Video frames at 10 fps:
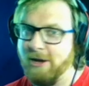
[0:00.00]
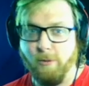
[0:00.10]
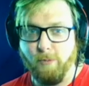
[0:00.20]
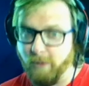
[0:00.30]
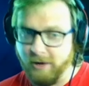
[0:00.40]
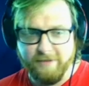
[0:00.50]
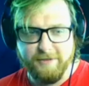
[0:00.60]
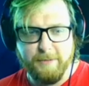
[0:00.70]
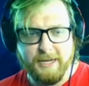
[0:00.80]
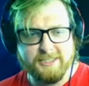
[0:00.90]
one of
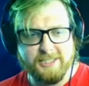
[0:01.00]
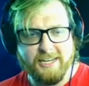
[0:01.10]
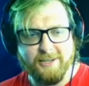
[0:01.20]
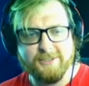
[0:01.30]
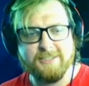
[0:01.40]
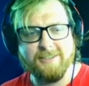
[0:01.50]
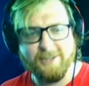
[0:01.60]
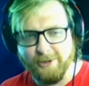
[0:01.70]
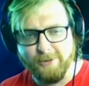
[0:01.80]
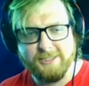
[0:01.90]
the best channels,
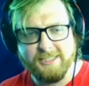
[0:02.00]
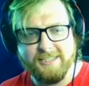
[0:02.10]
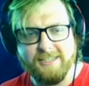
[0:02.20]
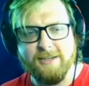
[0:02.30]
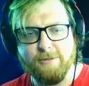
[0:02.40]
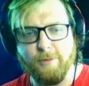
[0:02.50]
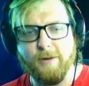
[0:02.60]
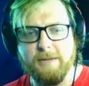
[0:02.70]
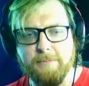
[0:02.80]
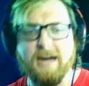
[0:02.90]
the OG,
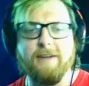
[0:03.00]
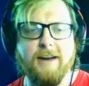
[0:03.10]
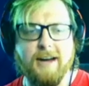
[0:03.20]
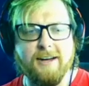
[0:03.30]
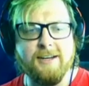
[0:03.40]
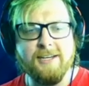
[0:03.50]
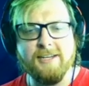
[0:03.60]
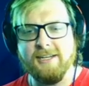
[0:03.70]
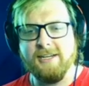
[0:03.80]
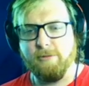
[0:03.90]
Rwaad Bahra,
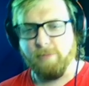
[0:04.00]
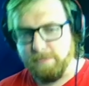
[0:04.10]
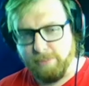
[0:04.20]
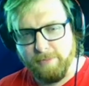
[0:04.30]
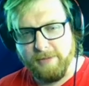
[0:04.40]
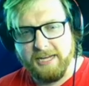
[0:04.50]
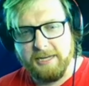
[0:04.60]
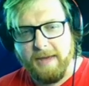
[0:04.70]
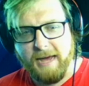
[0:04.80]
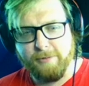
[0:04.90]
what put me on
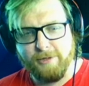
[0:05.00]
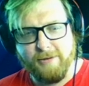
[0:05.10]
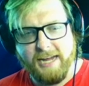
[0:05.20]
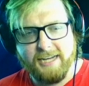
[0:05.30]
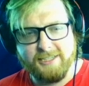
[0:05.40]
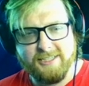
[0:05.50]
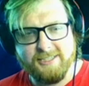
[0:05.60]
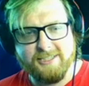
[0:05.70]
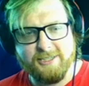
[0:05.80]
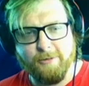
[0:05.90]
the map with
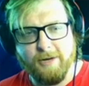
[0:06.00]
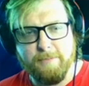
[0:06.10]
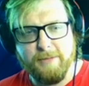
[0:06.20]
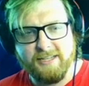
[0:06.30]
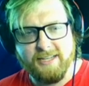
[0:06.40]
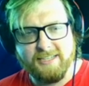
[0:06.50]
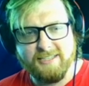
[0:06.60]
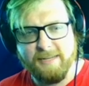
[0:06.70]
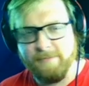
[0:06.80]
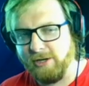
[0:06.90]
reactions. So big thanks
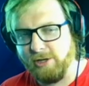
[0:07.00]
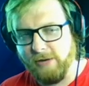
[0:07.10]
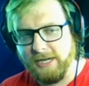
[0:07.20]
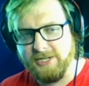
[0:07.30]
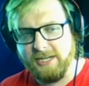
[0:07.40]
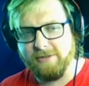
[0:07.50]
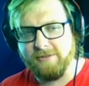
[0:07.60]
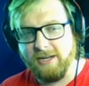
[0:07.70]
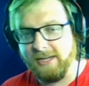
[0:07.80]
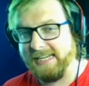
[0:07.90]
to them. They're a great
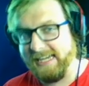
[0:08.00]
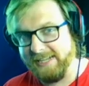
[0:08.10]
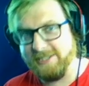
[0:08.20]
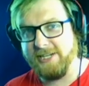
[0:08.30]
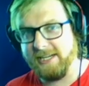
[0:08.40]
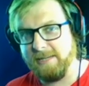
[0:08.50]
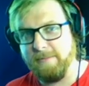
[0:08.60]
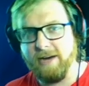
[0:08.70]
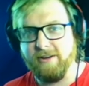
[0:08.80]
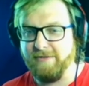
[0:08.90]
channel. Again, check
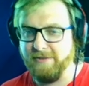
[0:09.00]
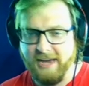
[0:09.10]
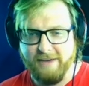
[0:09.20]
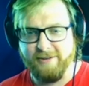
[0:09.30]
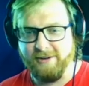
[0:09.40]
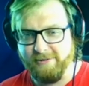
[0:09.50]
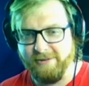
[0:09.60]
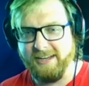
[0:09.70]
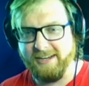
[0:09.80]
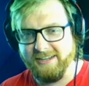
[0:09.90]
them out if you haven't
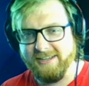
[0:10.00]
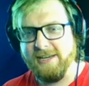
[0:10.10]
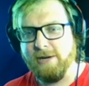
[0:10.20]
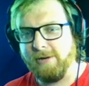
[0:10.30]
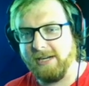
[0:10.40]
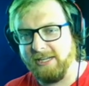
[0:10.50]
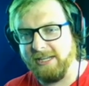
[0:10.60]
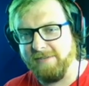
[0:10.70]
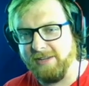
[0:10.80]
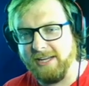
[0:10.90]
already. We're going to
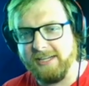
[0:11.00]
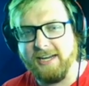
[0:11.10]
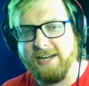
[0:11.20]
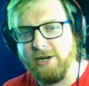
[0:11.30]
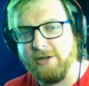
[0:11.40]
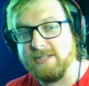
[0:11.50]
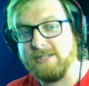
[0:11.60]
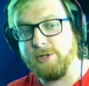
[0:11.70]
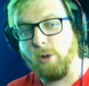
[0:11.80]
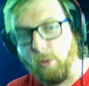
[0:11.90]
leave a like on here. This
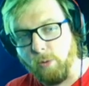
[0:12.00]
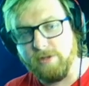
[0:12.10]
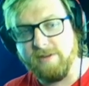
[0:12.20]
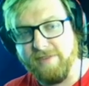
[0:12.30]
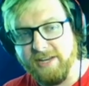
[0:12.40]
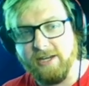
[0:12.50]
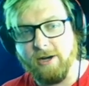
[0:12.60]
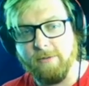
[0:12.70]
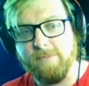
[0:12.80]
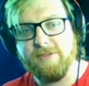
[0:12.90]
is an older
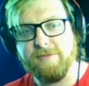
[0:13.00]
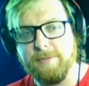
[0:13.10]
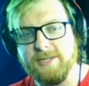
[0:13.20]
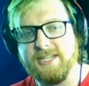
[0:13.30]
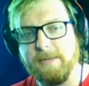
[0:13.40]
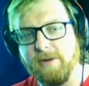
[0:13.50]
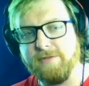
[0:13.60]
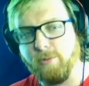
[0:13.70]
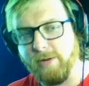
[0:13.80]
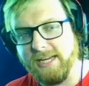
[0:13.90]
video from December
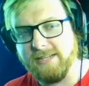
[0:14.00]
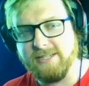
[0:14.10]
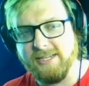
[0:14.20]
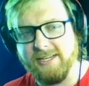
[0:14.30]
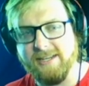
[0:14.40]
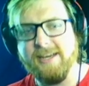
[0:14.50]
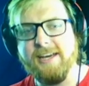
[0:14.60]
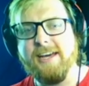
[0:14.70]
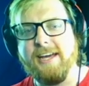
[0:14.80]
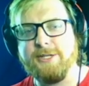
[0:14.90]
of 2018.
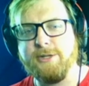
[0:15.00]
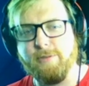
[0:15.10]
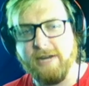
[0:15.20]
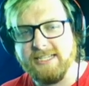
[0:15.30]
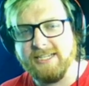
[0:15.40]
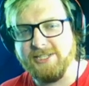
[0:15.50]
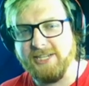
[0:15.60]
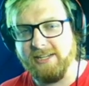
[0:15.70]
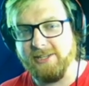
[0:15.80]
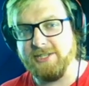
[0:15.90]
It's a racing
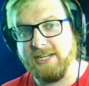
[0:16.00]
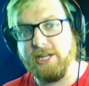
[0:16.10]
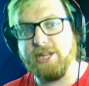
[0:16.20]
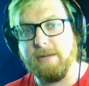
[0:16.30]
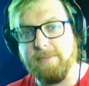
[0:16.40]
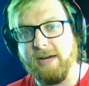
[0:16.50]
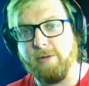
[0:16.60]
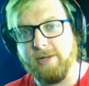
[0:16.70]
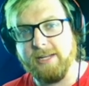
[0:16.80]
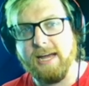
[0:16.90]
challenge, and the
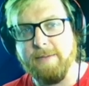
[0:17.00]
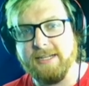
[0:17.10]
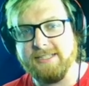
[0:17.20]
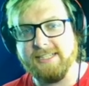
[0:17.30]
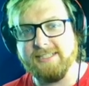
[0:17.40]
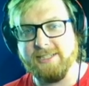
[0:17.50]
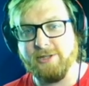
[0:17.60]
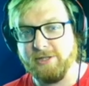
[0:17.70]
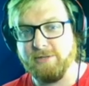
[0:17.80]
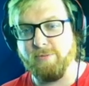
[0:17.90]
thumbnail really got my attention.
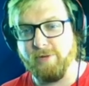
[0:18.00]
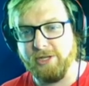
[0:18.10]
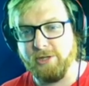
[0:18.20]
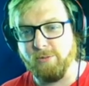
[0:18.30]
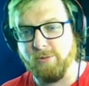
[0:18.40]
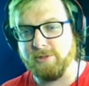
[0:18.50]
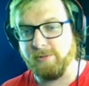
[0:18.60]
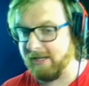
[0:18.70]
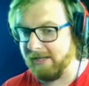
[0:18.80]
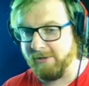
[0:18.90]
It looks really cool, so
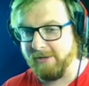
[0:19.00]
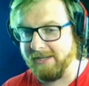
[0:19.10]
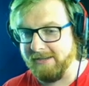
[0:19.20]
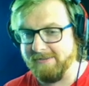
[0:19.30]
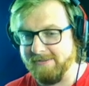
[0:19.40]
we're going to go ahead